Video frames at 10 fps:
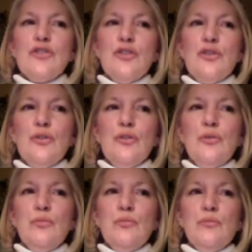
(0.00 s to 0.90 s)

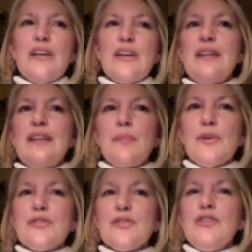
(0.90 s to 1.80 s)
to say to that
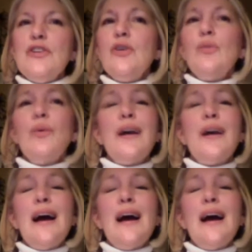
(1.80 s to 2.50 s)
person, you know what,